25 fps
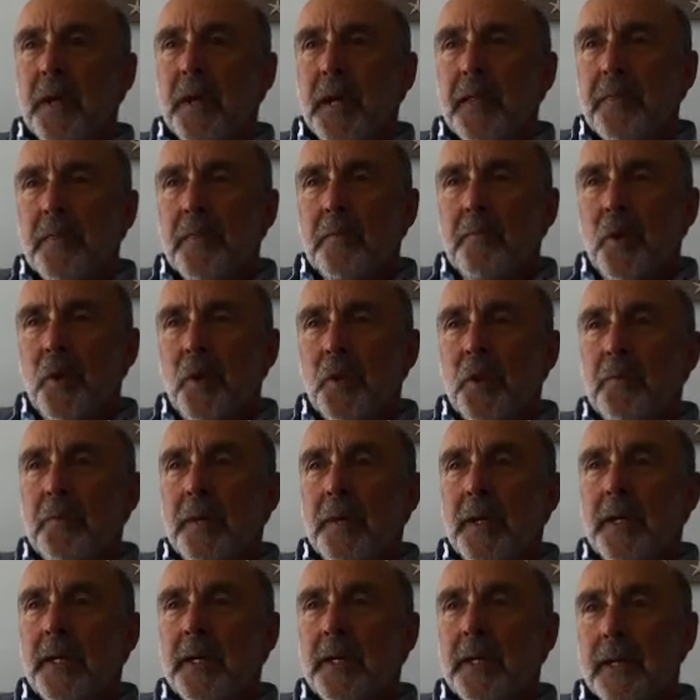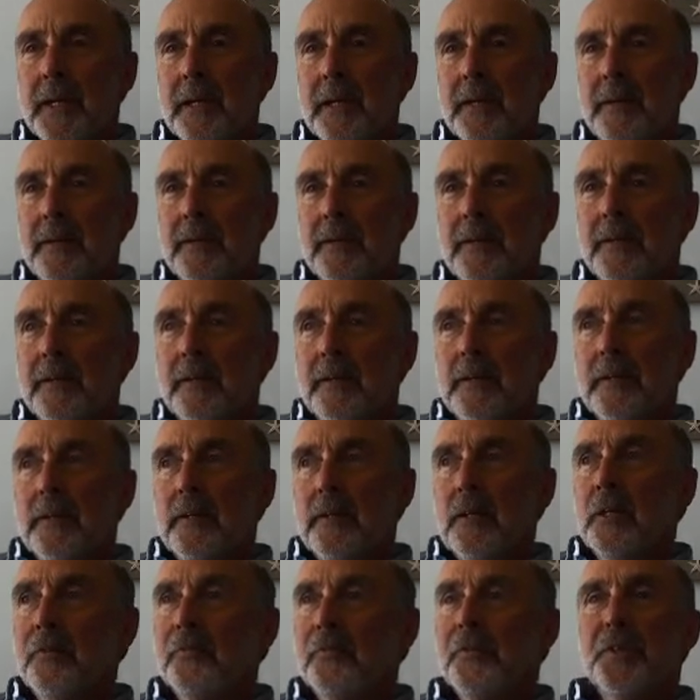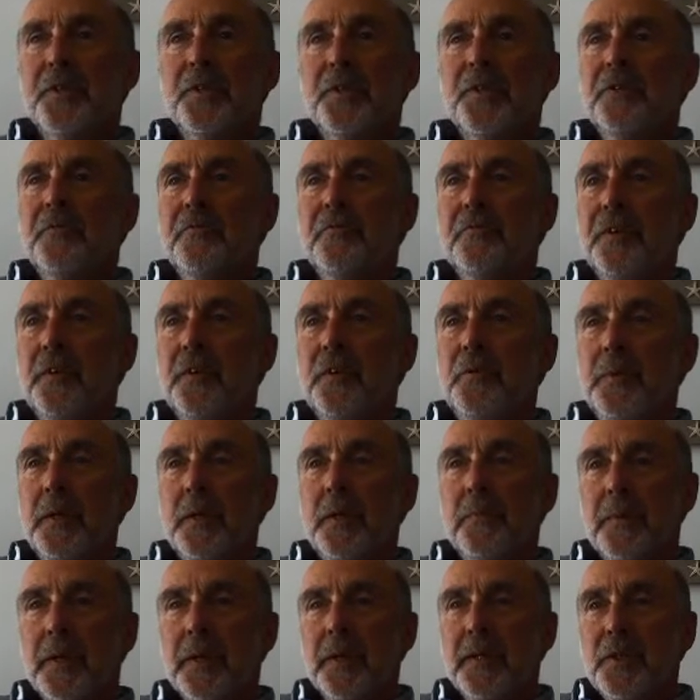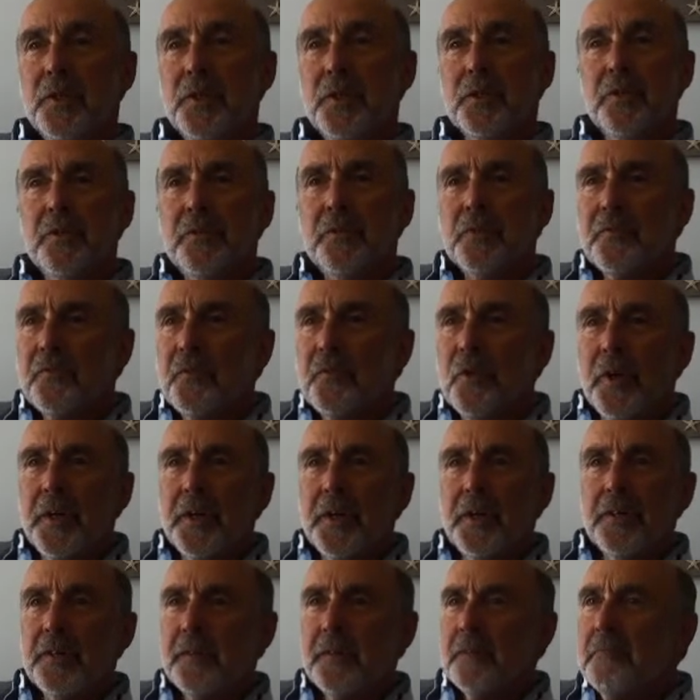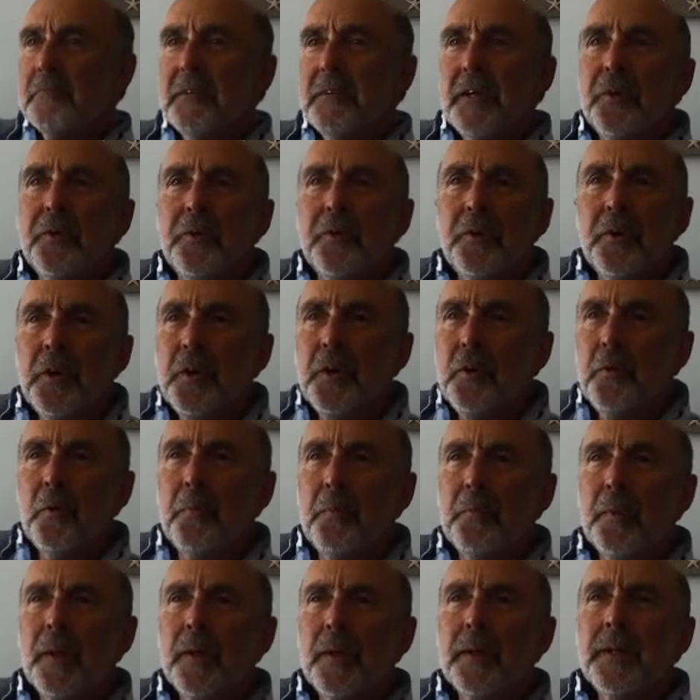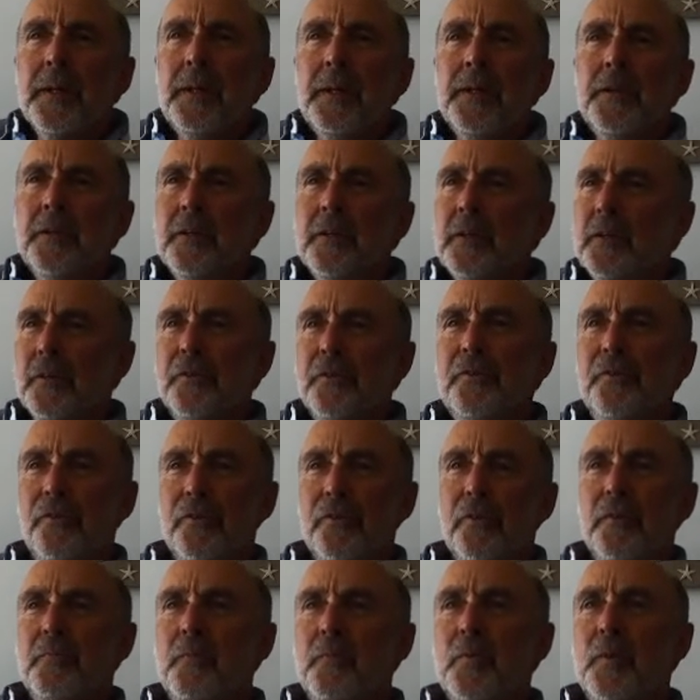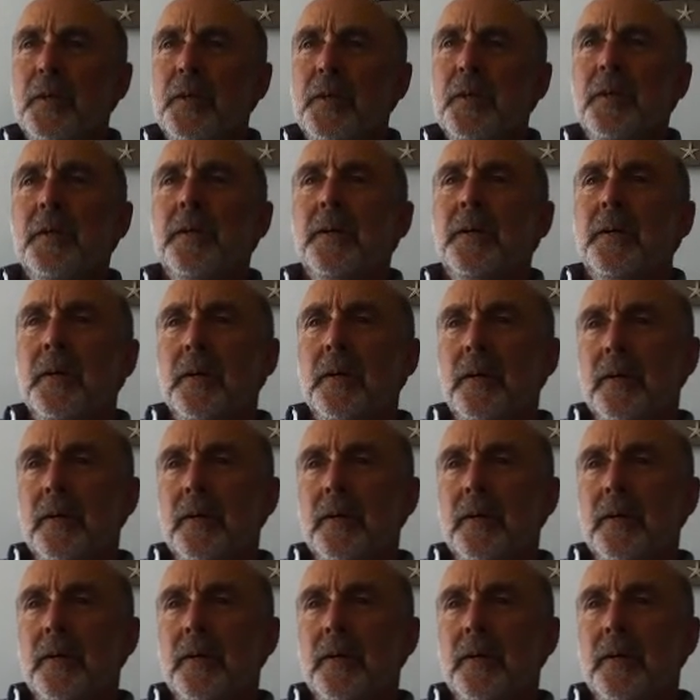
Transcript: Pat them on the back. You know, if I see a phobic patient who's frightened to get on an aeroplane and go somewhere.